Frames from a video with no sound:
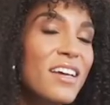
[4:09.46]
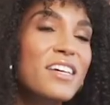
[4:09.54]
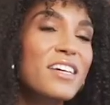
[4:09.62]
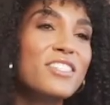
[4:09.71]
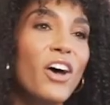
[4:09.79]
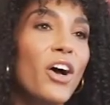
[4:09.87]

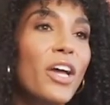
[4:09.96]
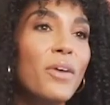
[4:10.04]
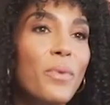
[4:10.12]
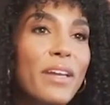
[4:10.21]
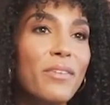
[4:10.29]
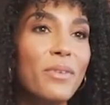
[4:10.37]
So
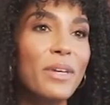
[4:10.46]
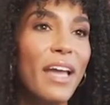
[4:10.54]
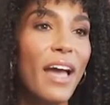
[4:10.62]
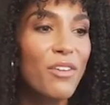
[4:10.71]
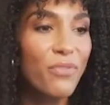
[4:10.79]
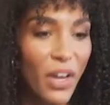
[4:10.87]
it, we we
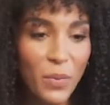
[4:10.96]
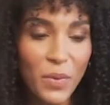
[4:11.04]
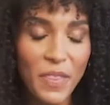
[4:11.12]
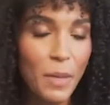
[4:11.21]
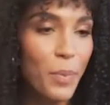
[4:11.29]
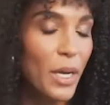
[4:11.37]
had fun with it.